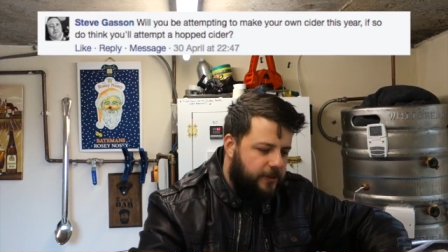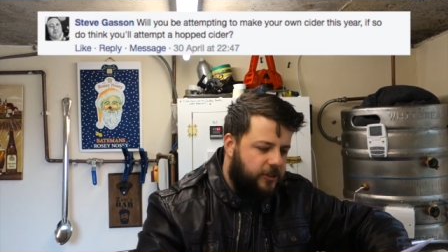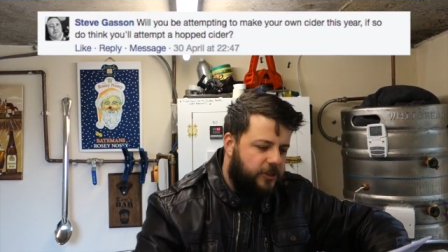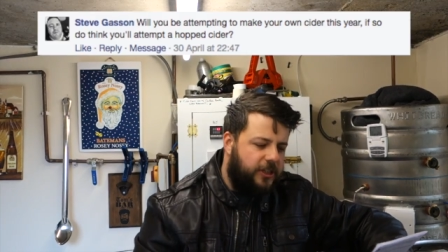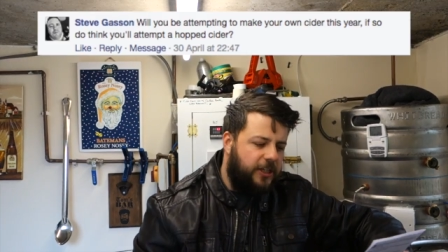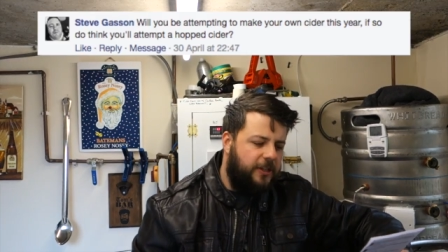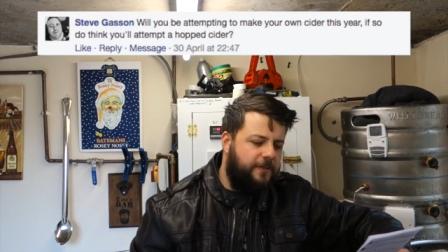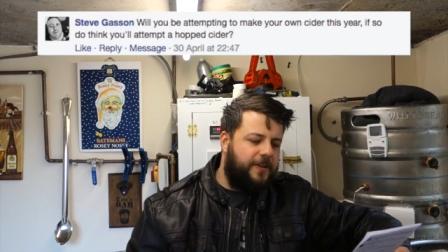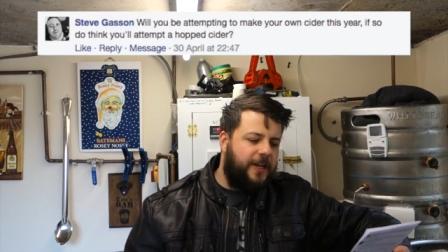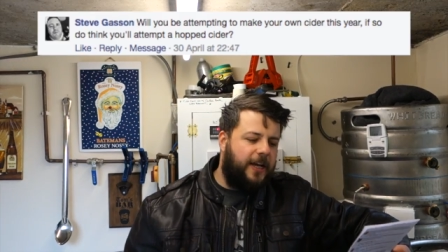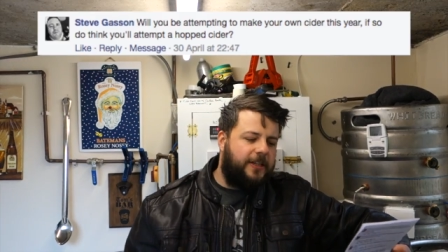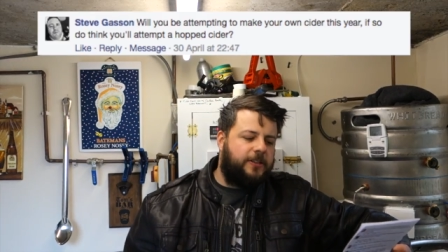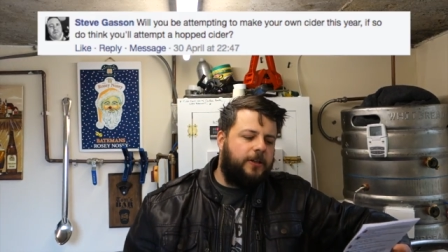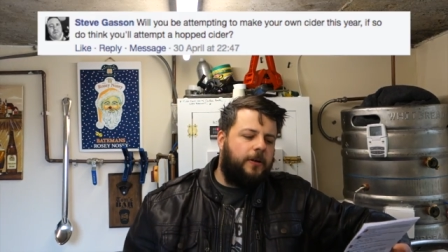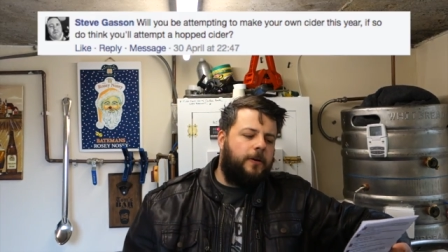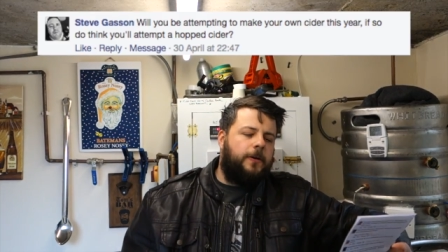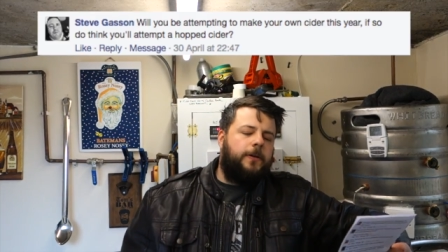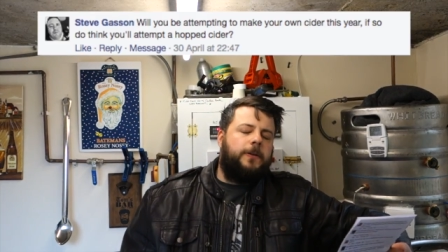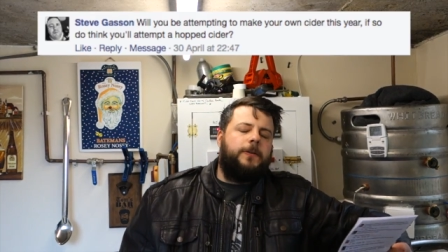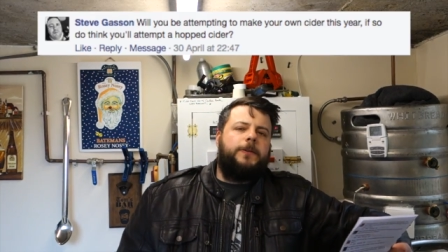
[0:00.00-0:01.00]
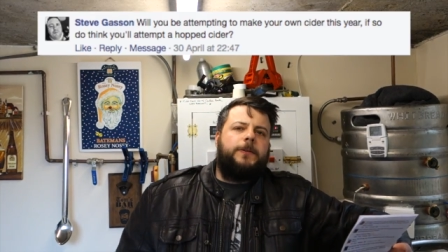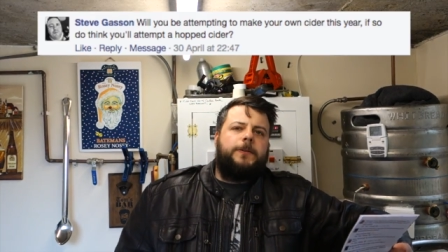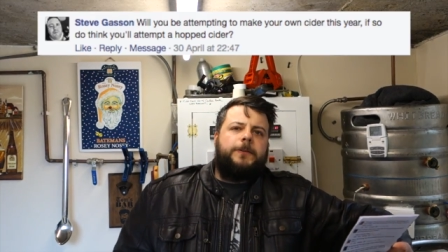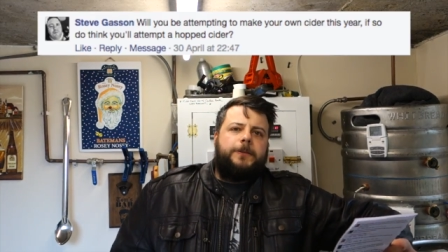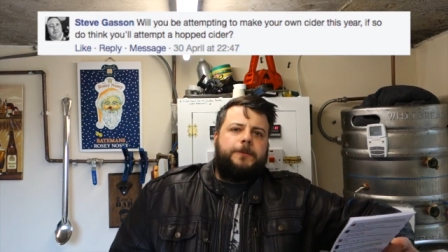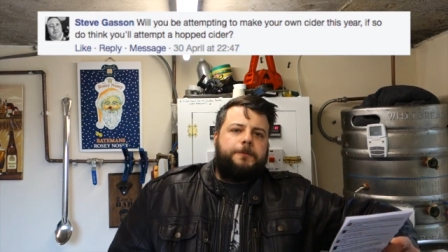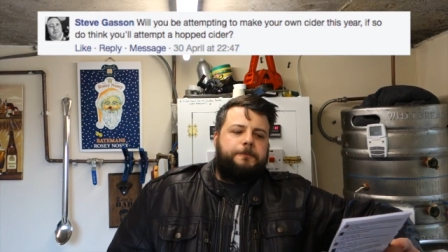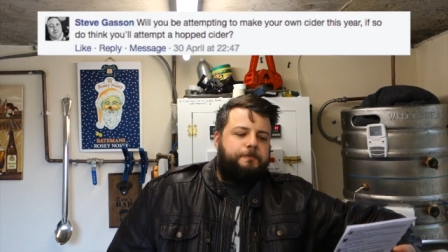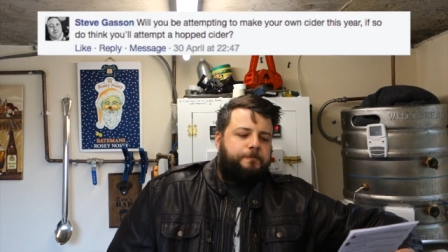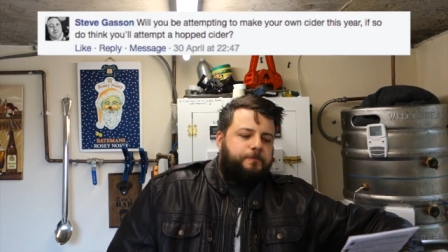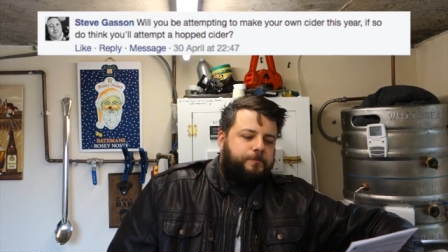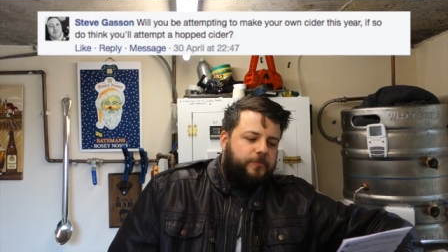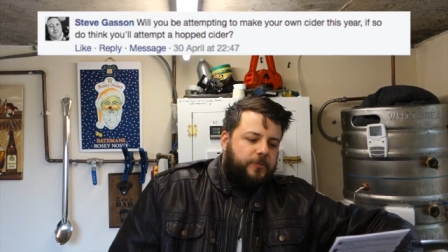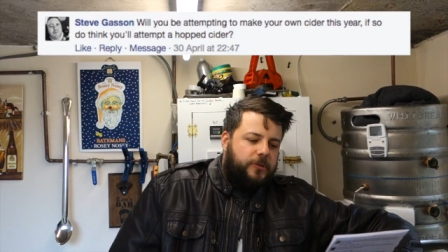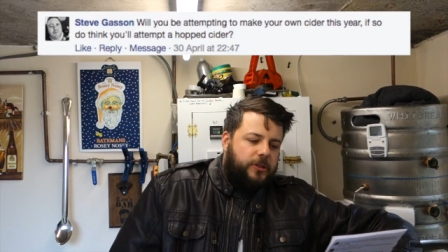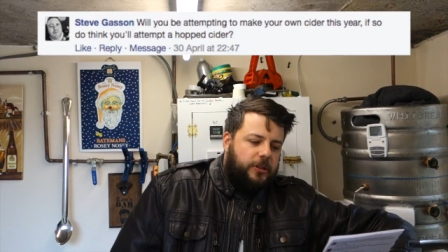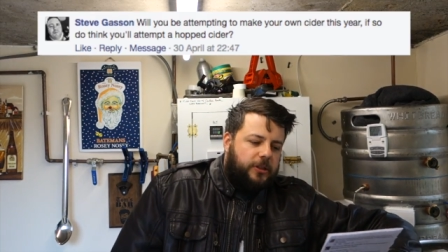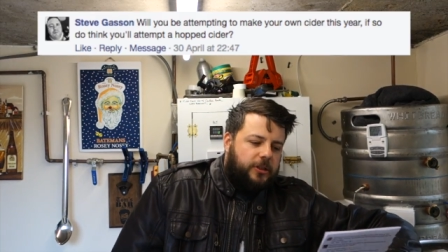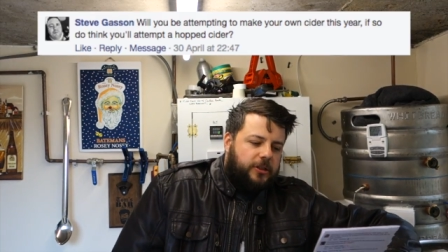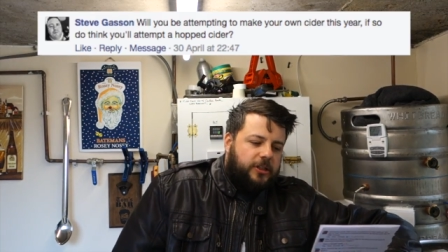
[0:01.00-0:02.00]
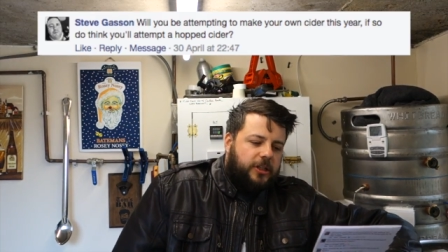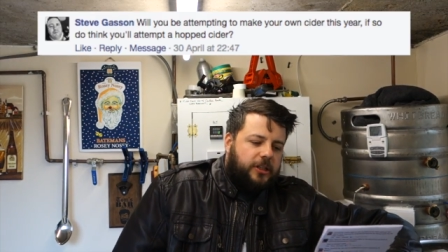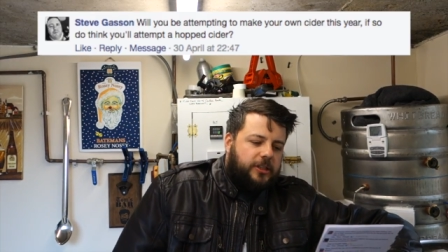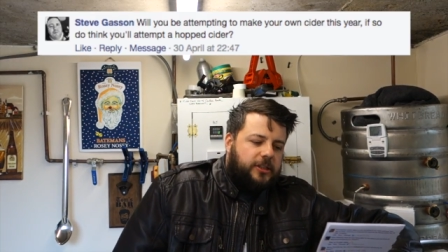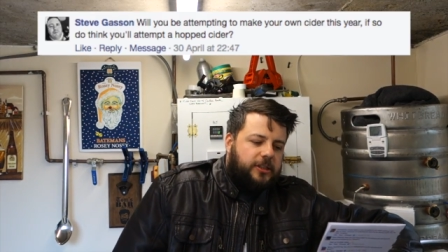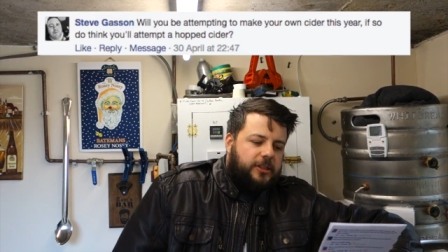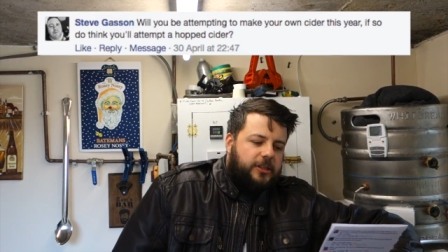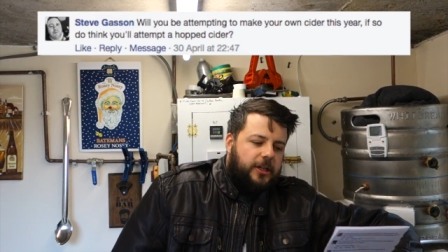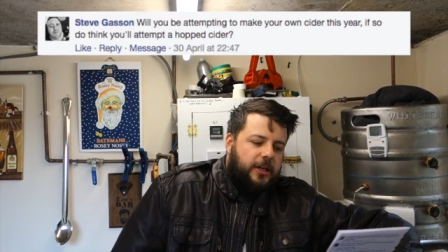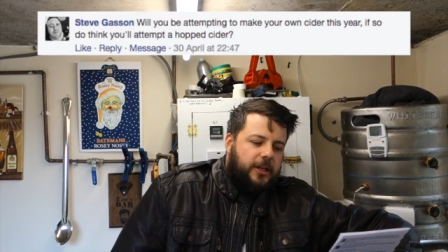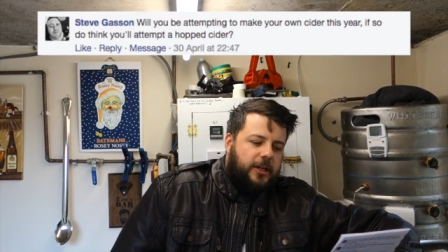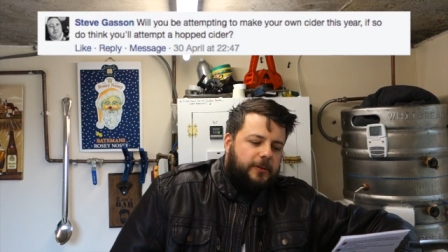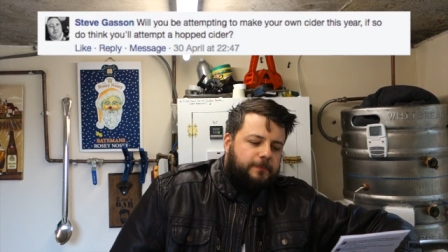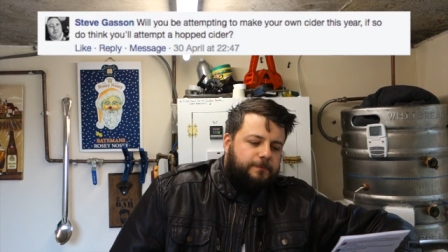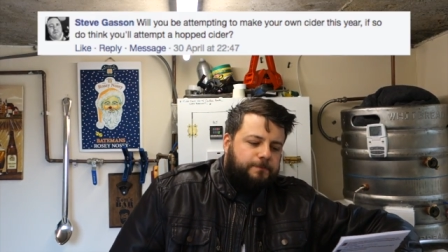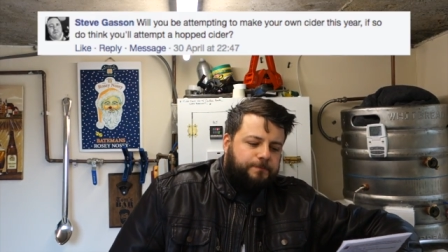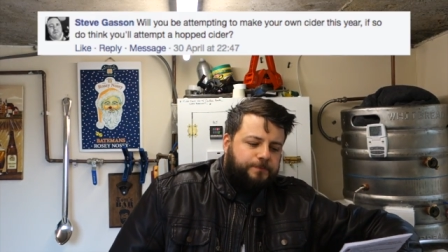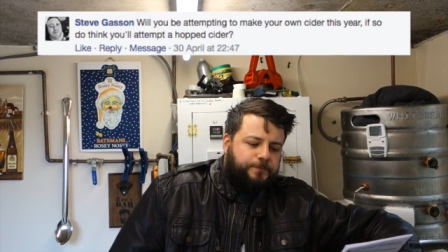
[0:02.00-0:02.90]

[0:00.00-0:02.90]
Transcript: Steve Gasson says, uh,